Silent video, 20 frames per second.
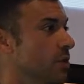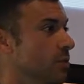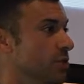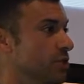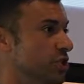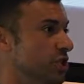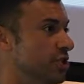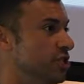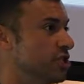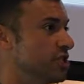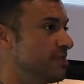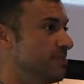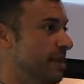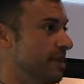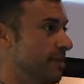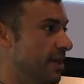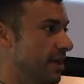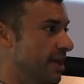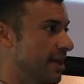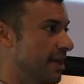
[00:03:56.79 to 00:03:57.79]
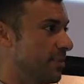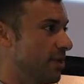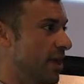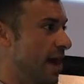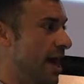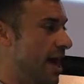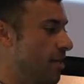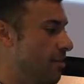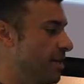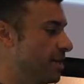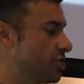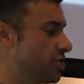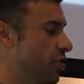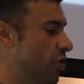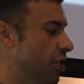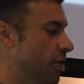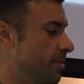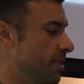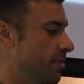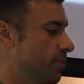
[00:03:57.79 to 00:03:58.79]
We shouldn't just be thinking about how much
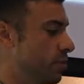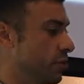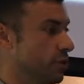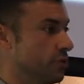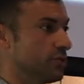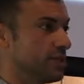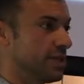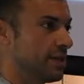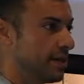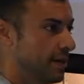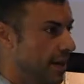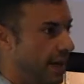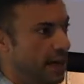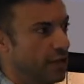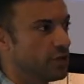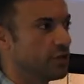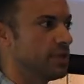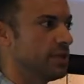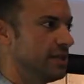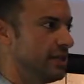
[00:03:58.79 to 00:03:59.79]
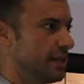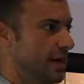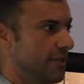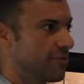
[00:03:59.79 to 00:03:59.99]
carbon we're using annually